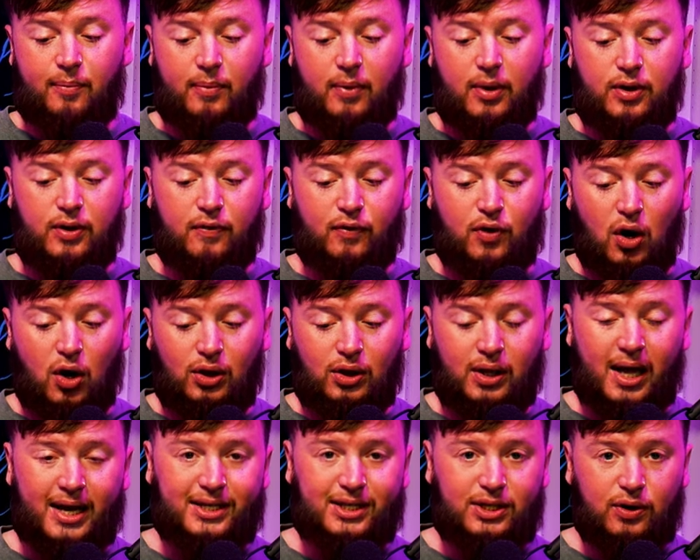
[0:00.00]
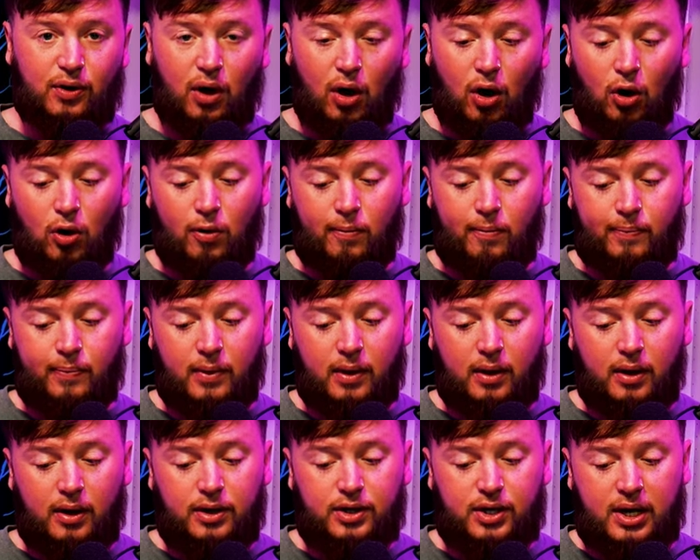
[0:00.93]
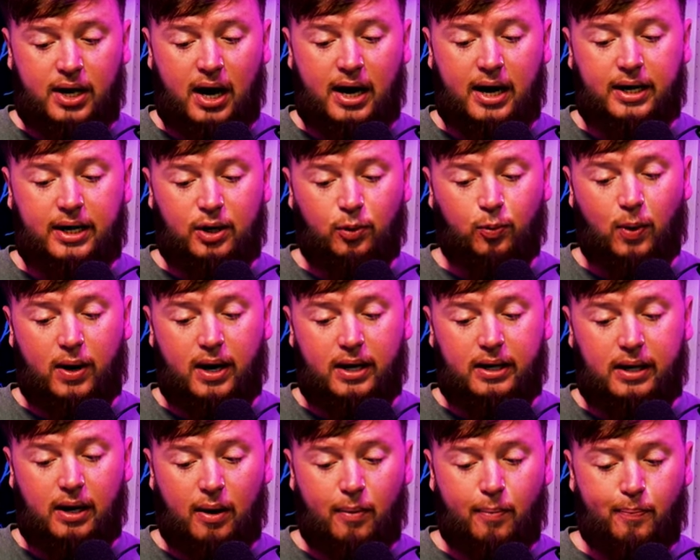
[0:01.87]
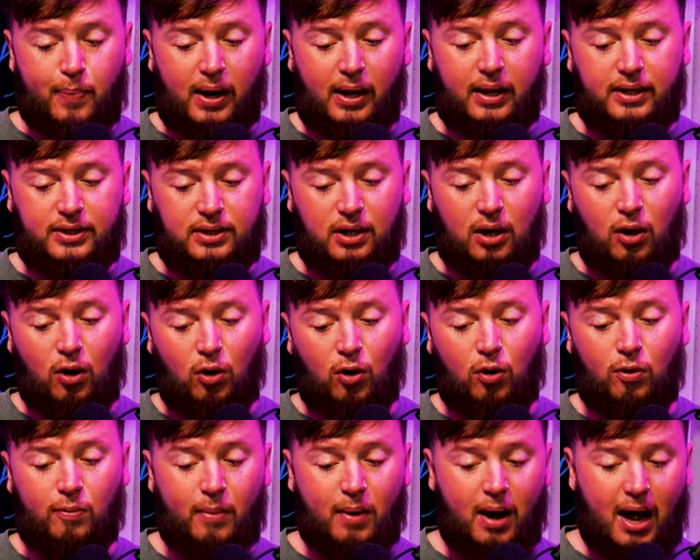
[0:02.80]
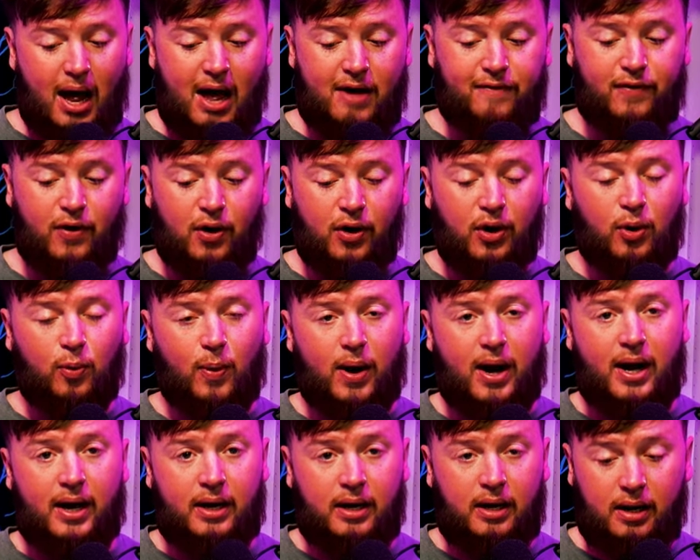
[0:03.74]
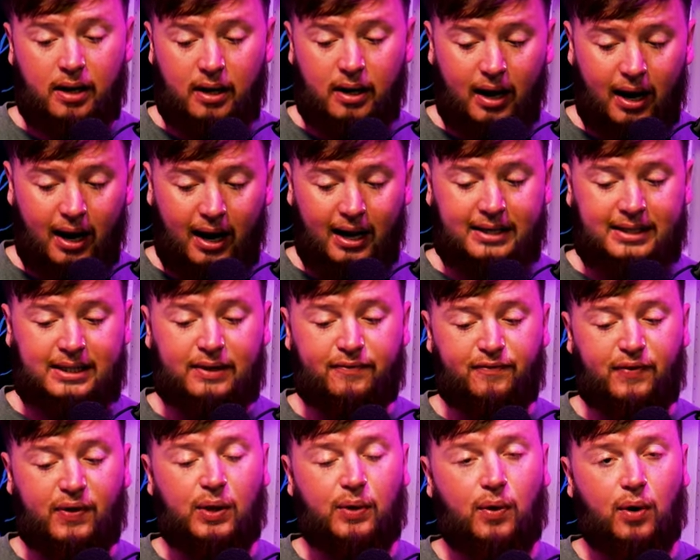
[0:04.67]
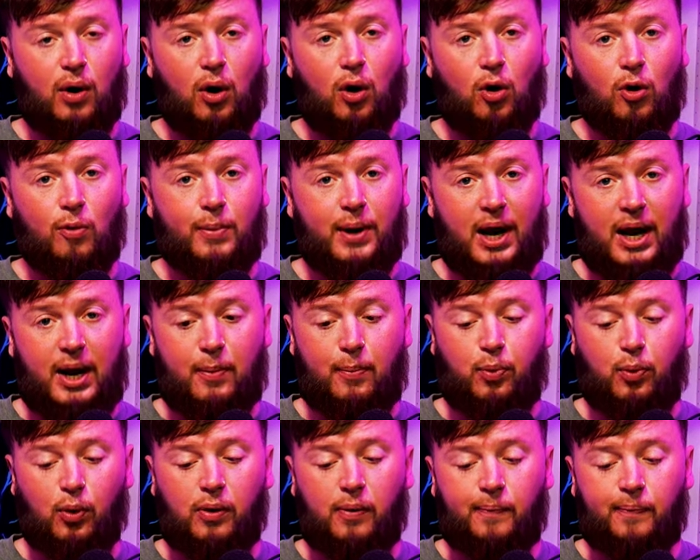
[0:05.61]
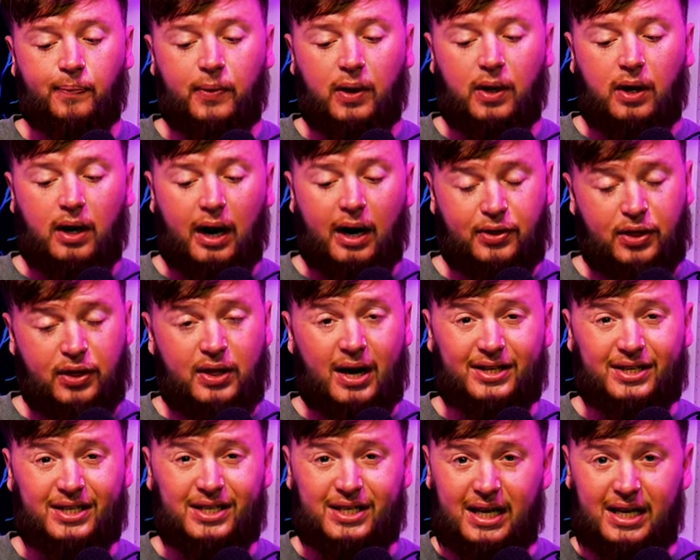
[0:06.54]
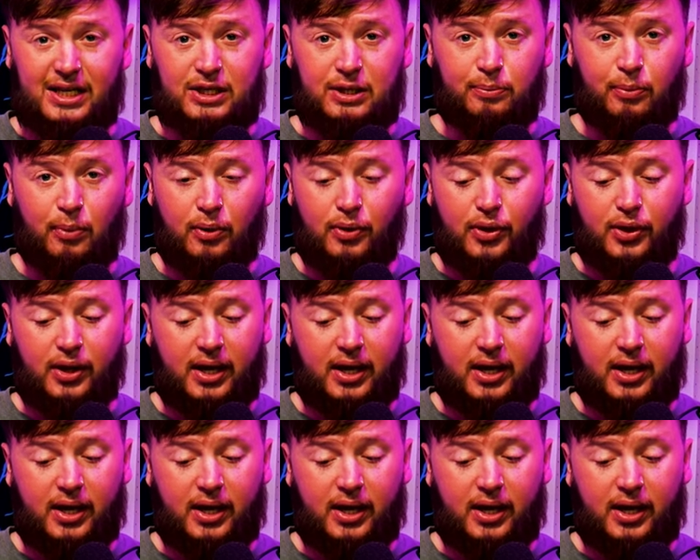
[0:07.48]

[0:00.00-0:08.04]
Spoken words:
You've got Leicester at home, United away, Palace at home, Everton away, Aston Villa at home in April. I think that's a decent month.